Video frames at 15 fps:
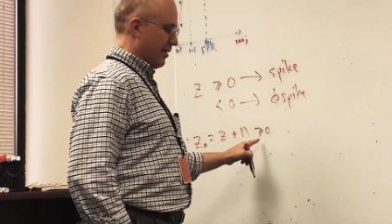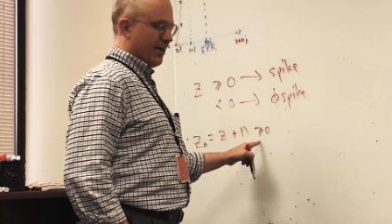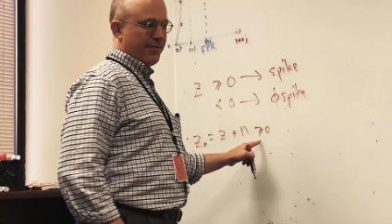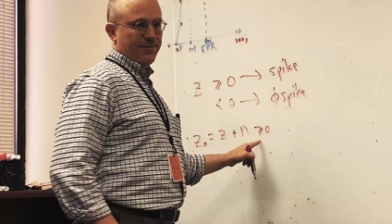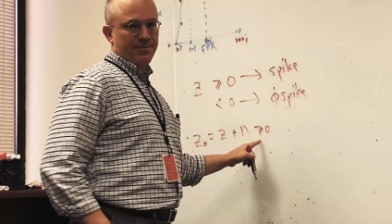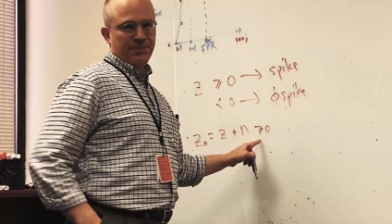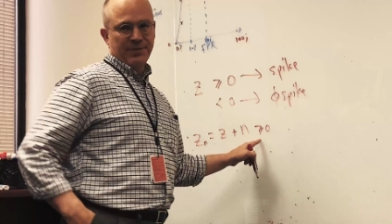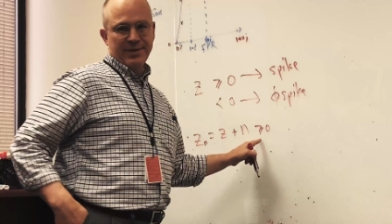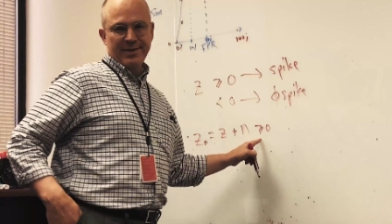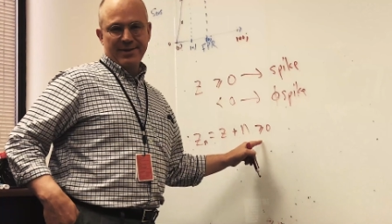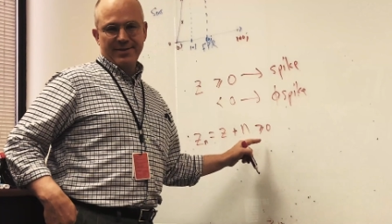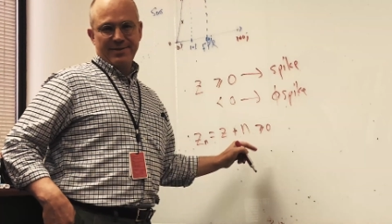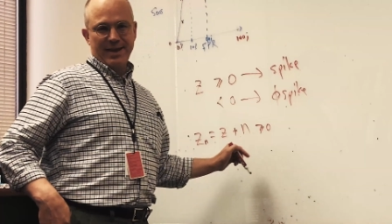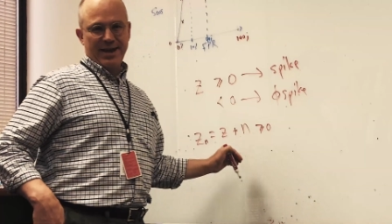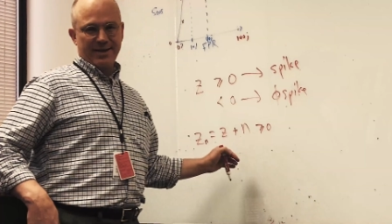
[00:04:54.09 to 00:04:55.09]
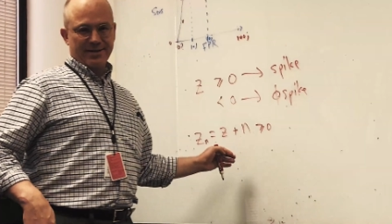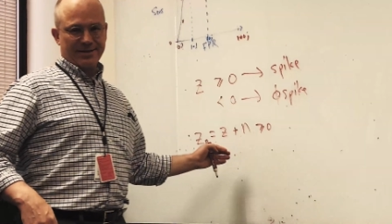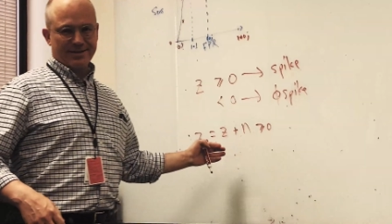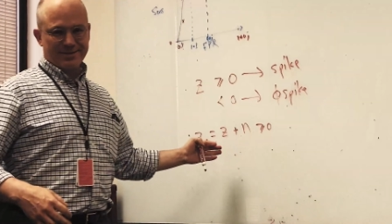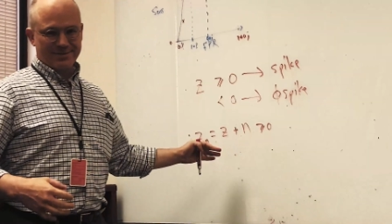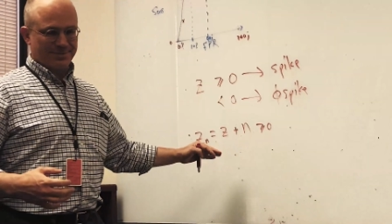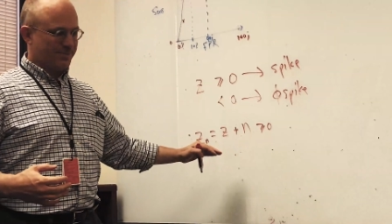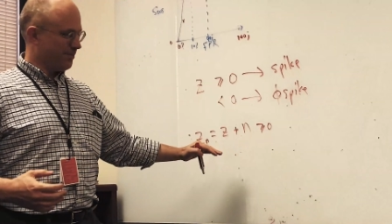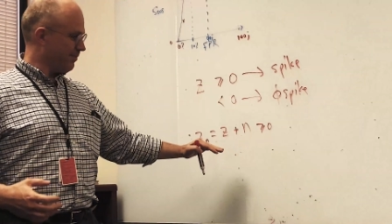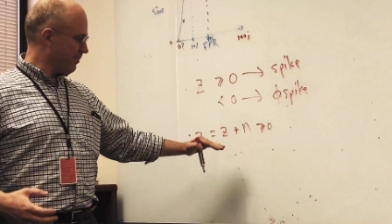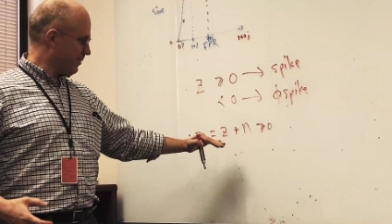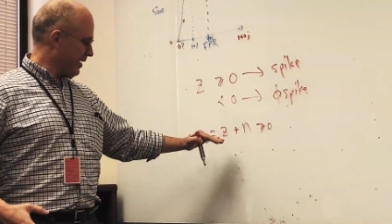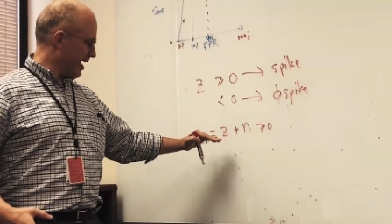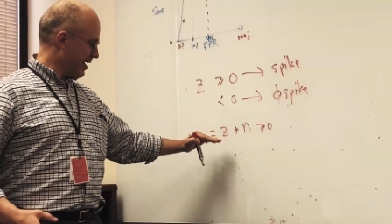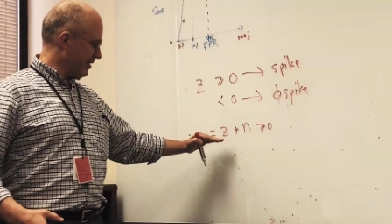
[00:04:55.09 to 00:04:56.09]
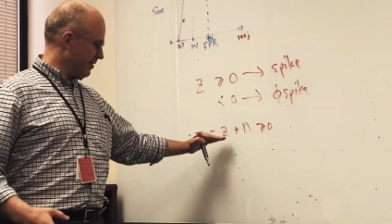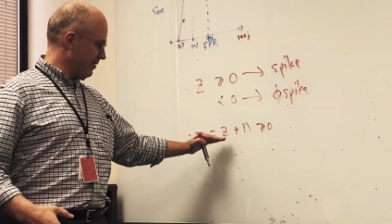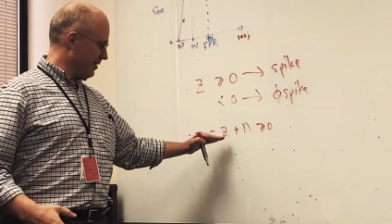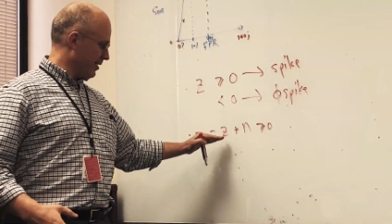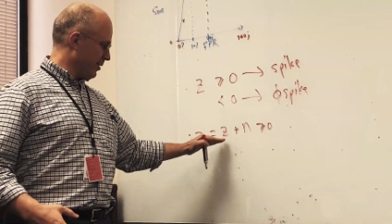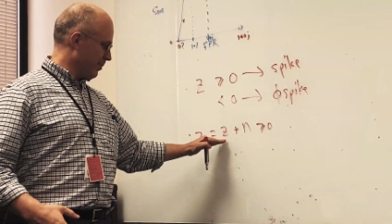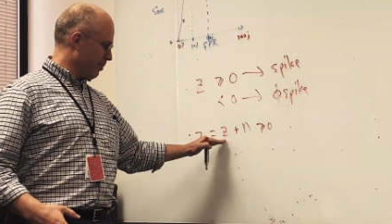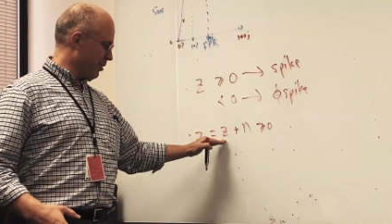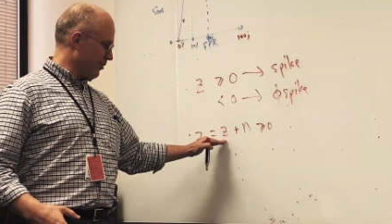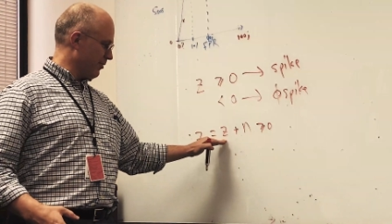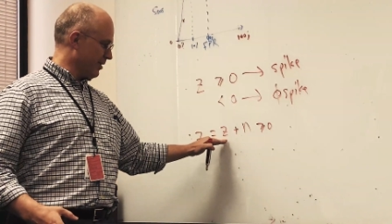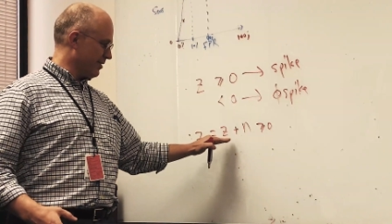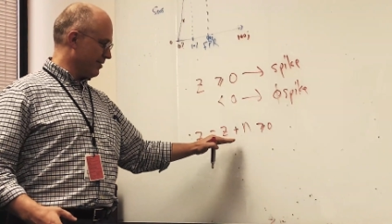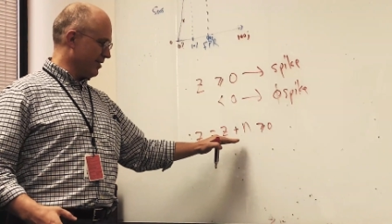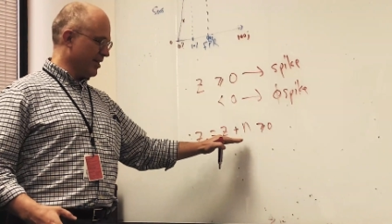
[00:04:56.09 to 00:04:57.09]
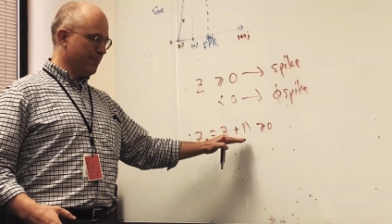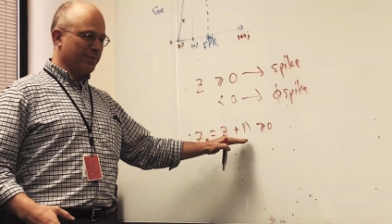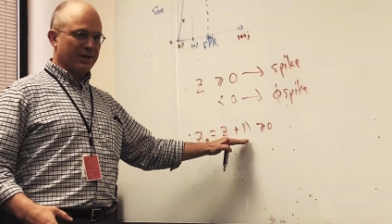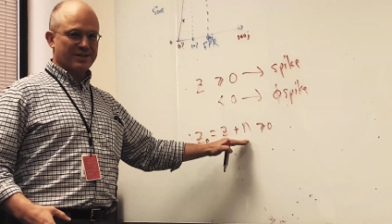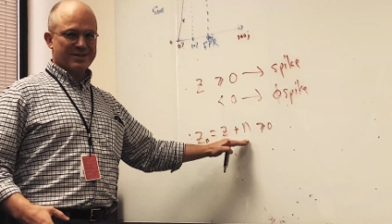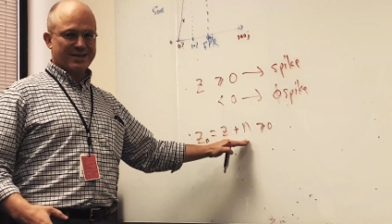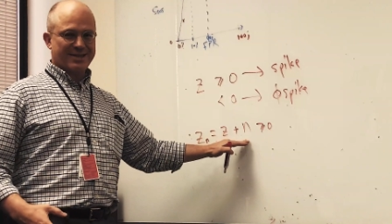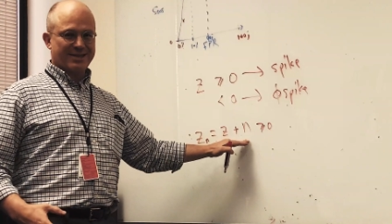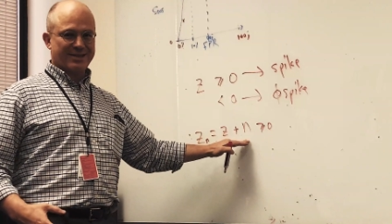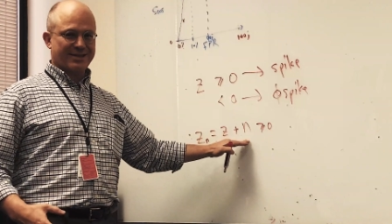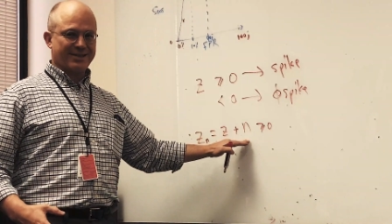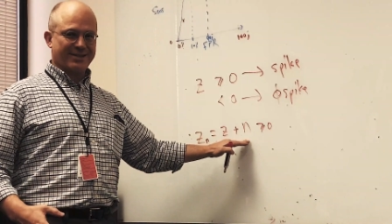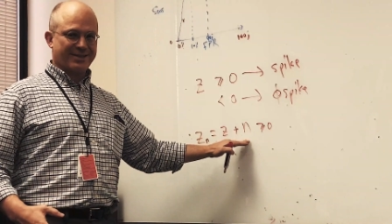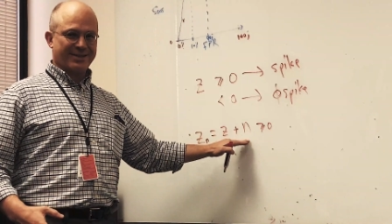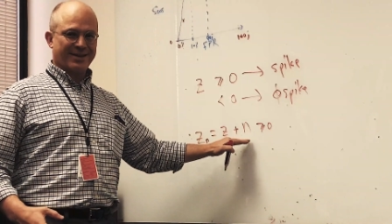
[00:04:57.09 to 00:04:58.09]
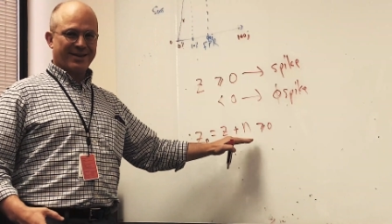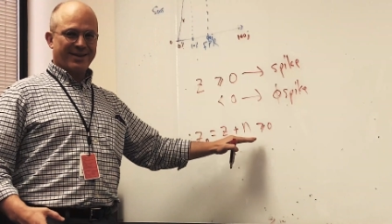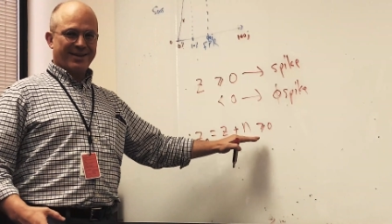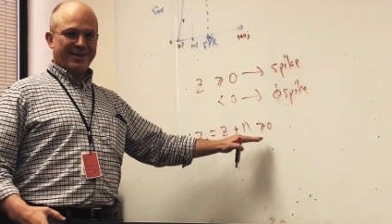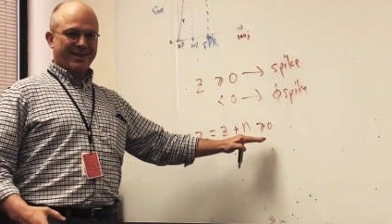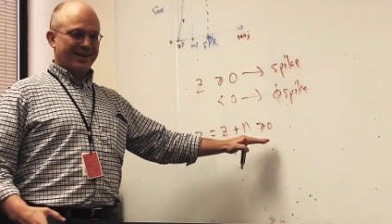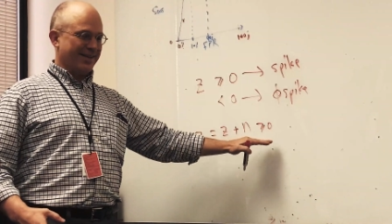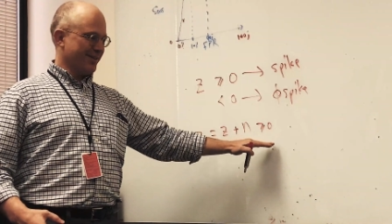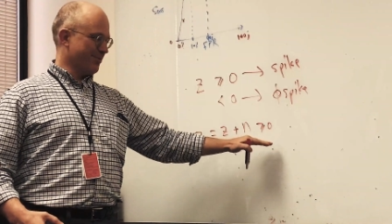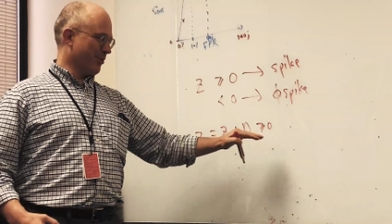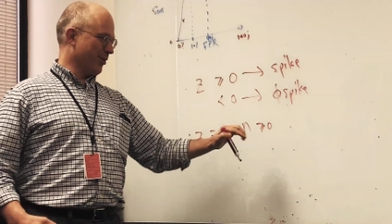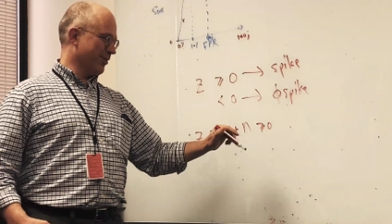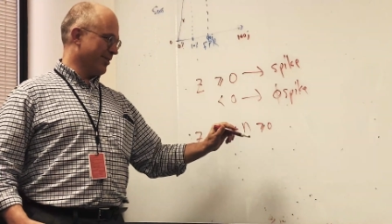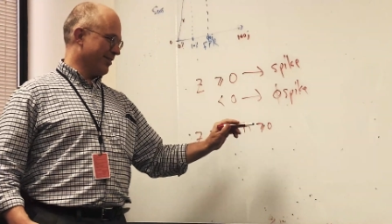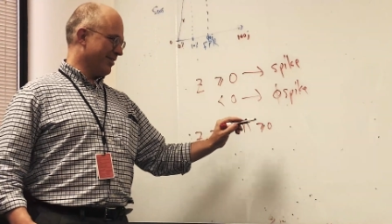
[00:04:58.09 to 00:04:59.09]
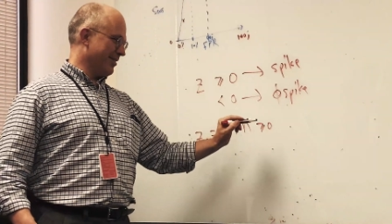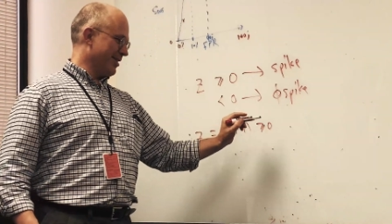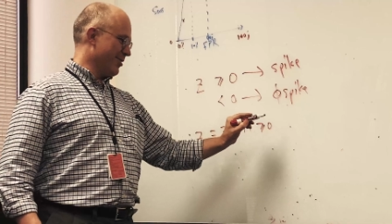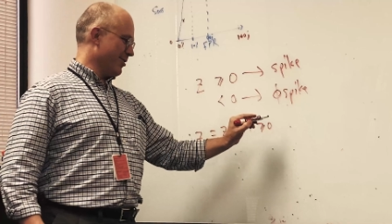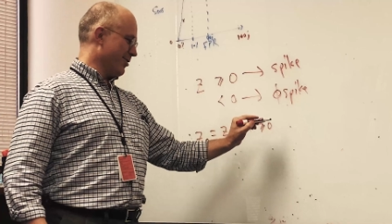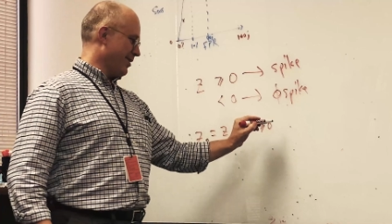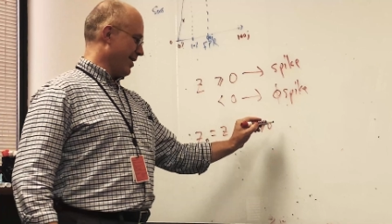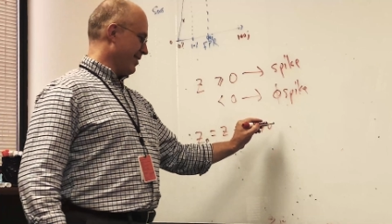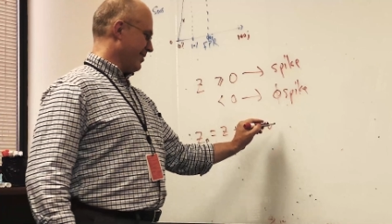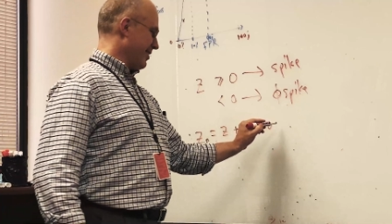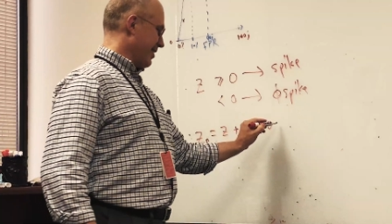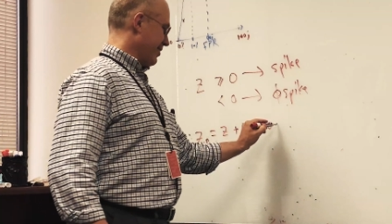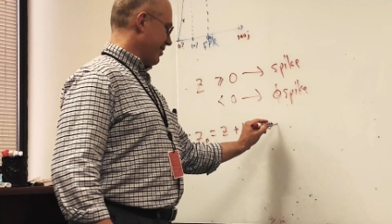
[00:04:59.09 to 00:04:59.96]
if that that you know perfect z plus mm-hmm. is more than zero, I say